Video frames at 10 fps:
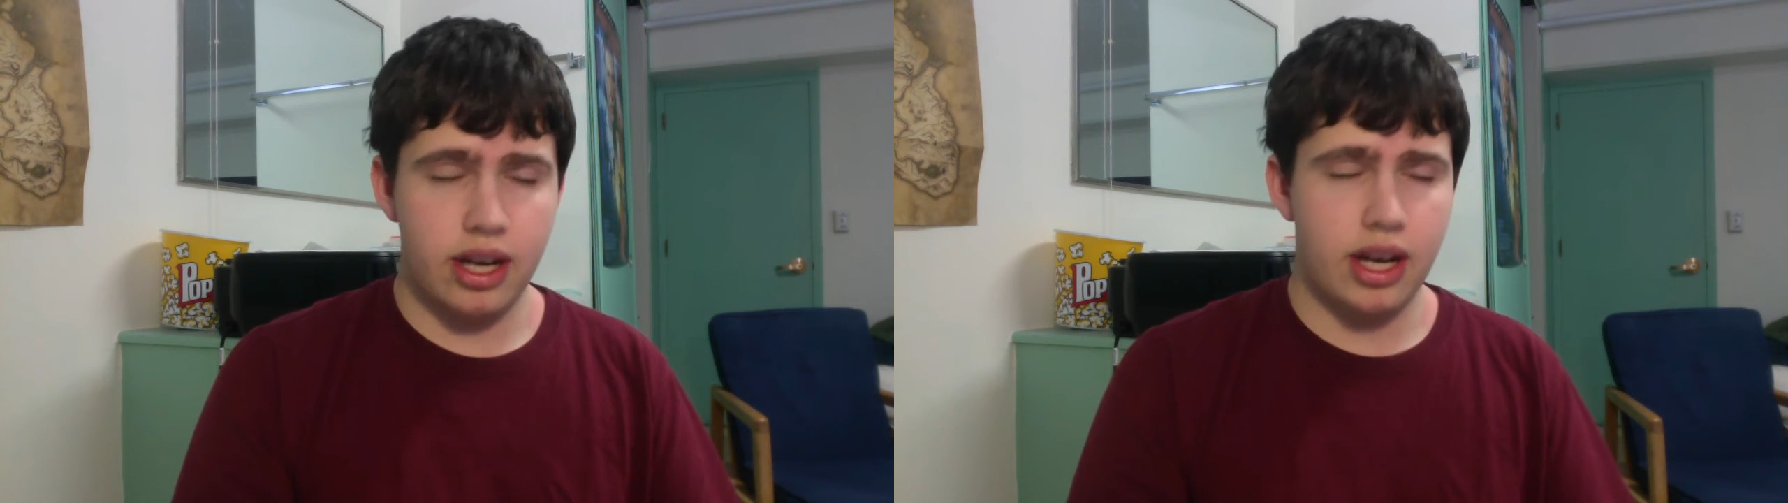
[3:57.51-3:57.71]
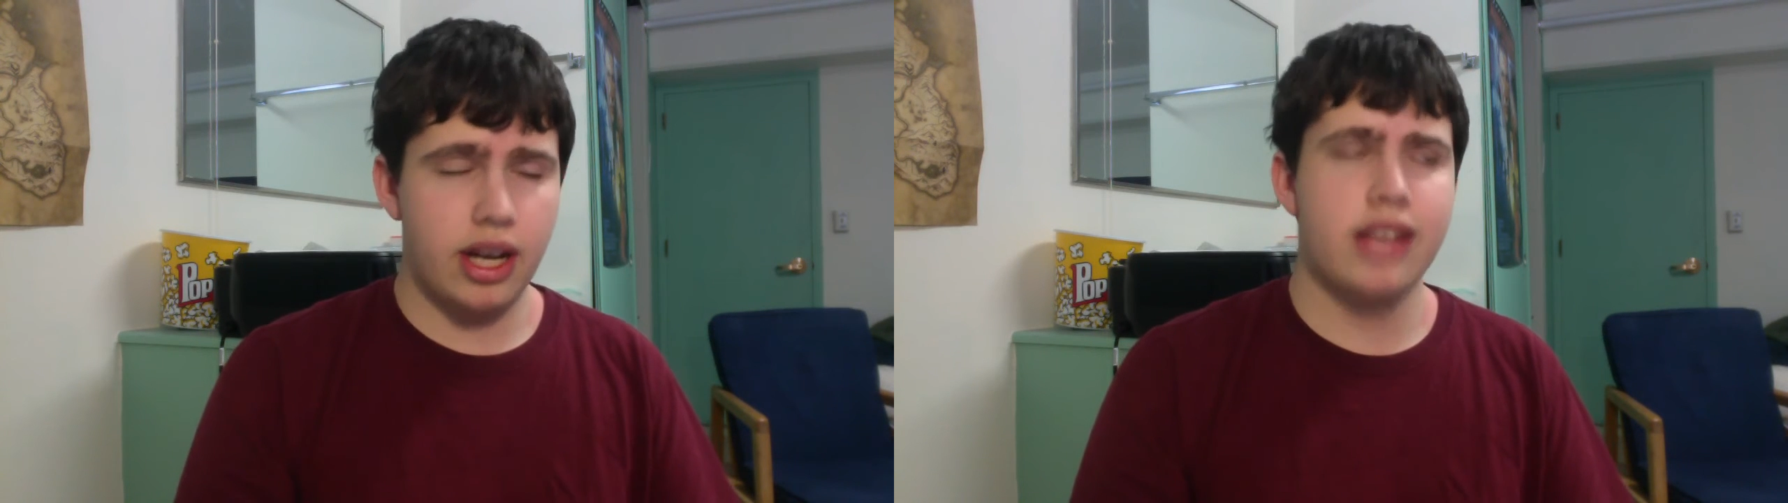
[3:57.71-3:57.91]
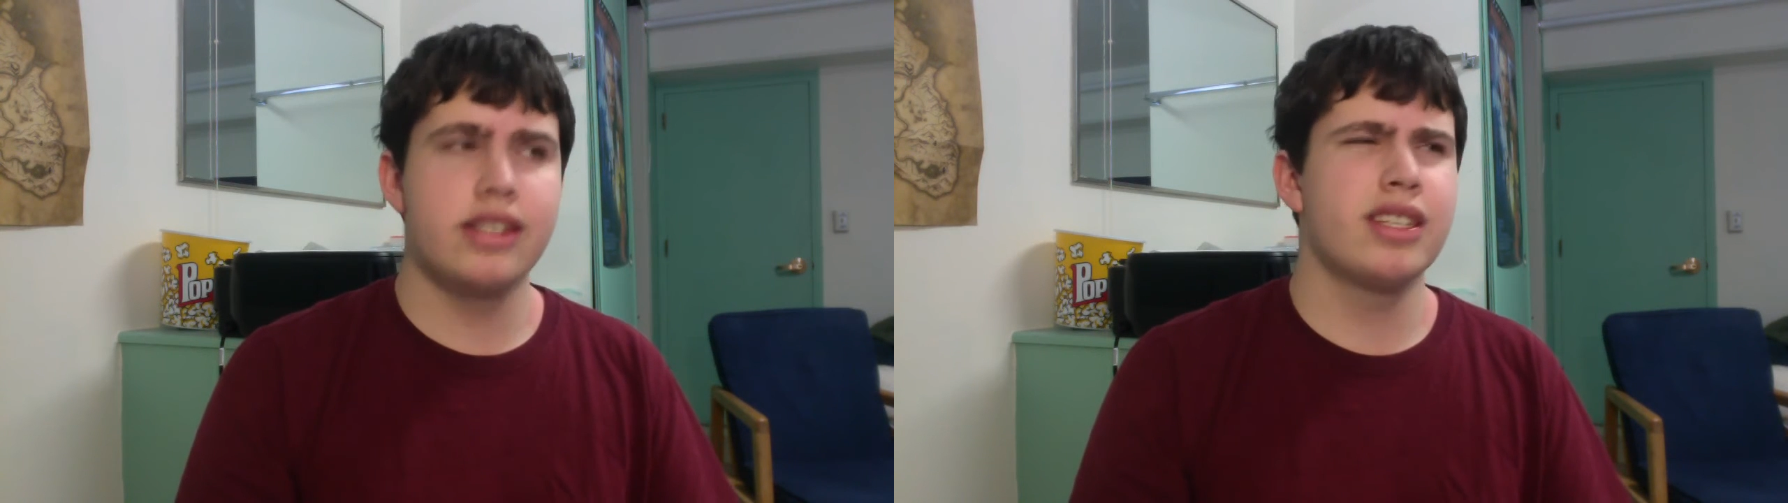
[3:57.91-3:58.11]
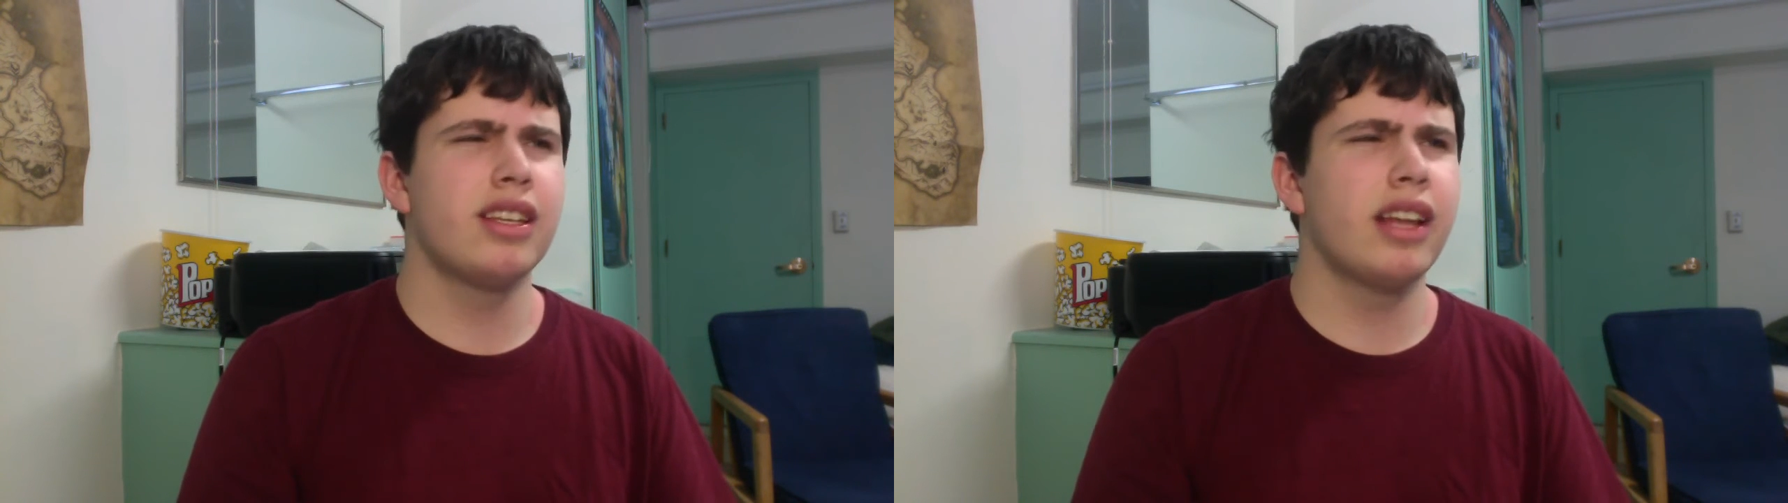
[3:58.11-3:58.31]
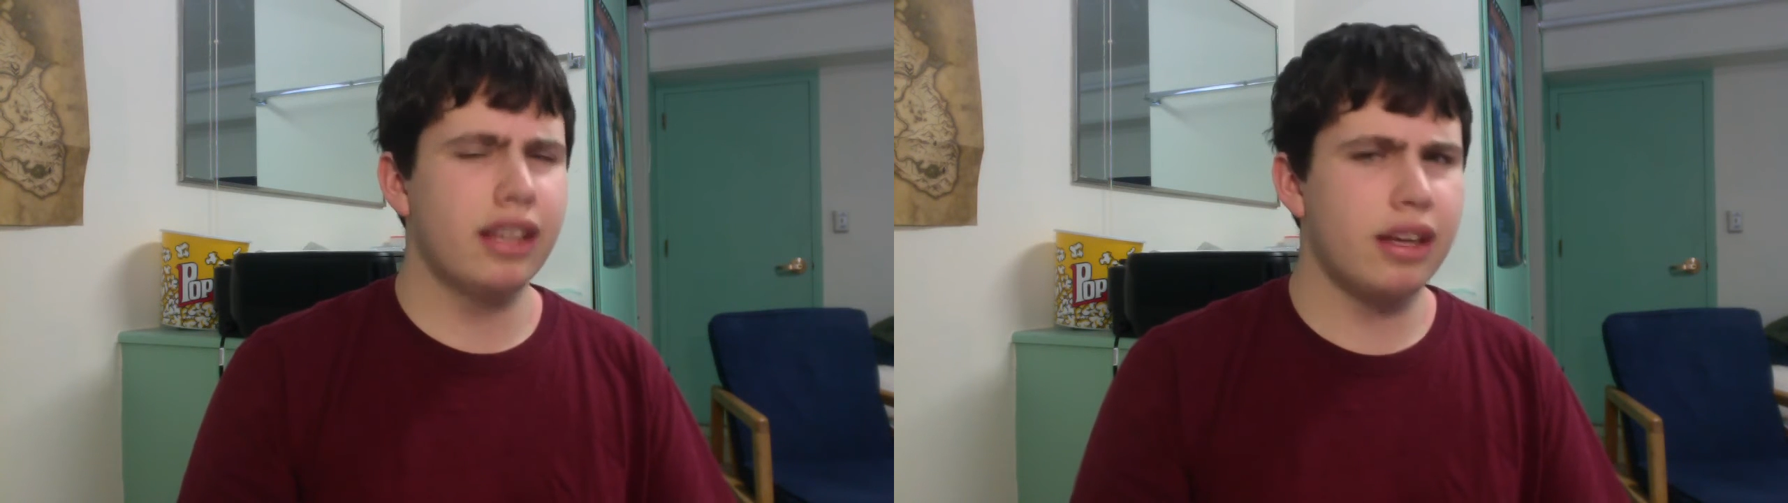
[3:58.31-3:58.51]
It has a
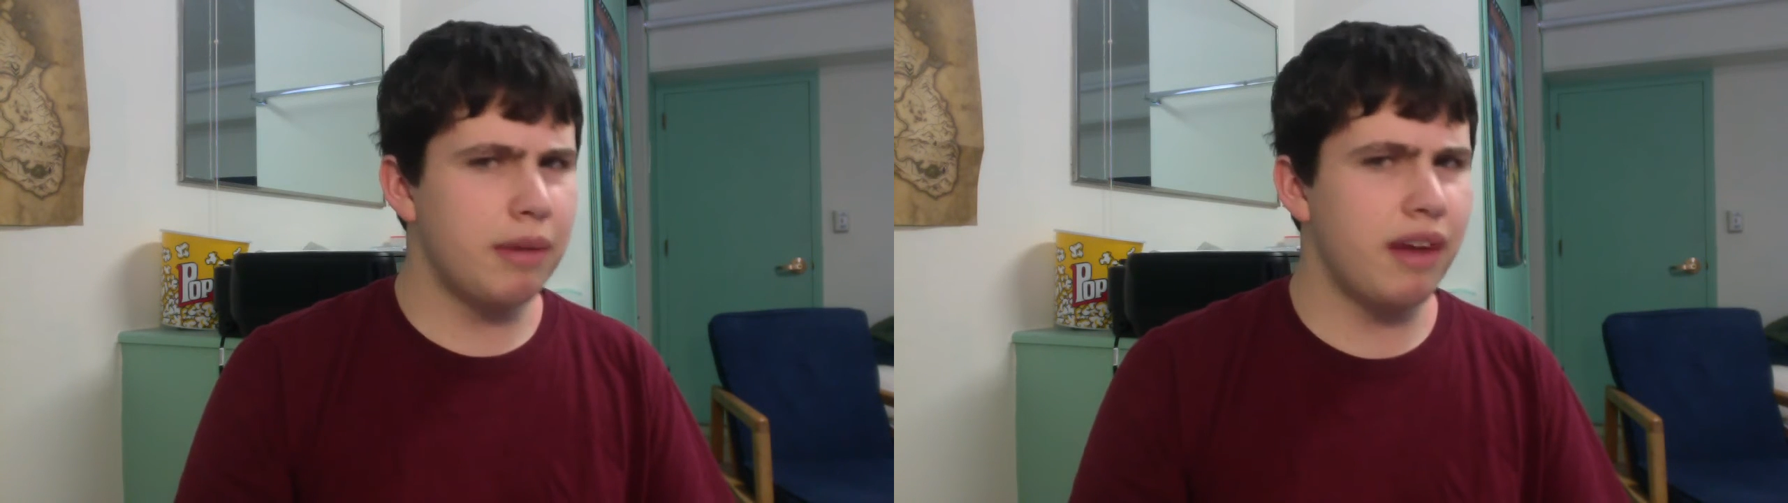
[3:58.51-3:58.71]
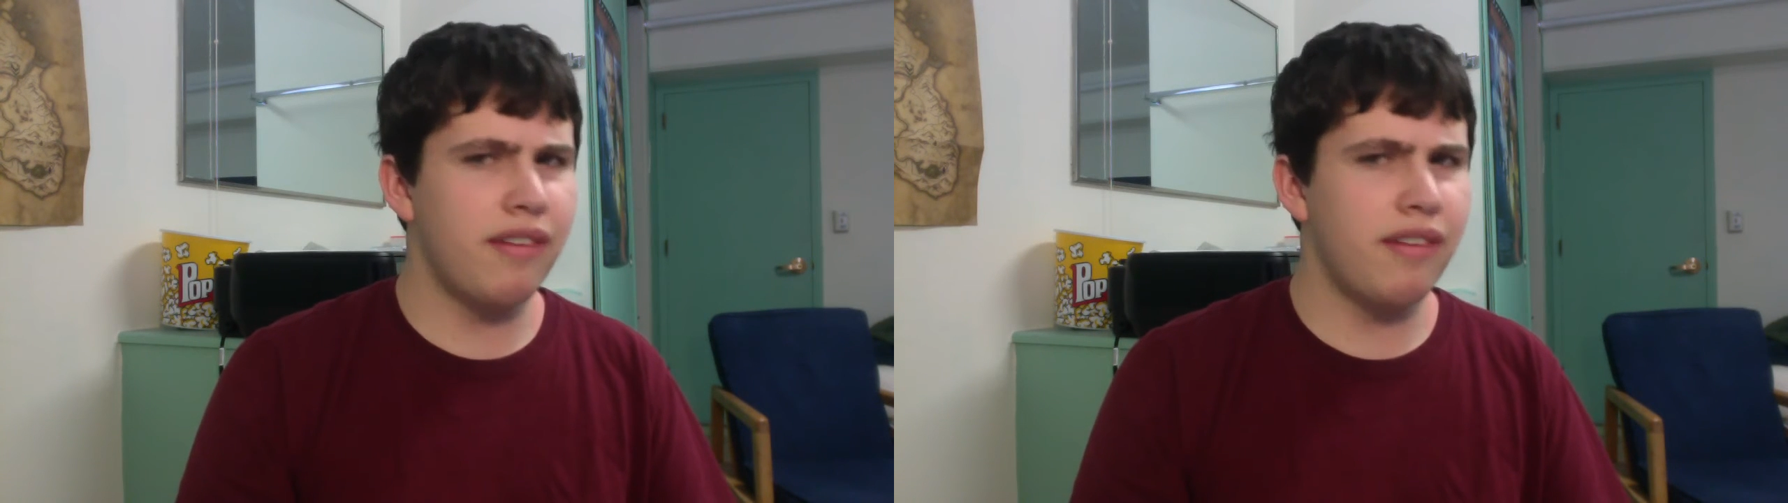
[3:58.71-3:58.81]
slightly above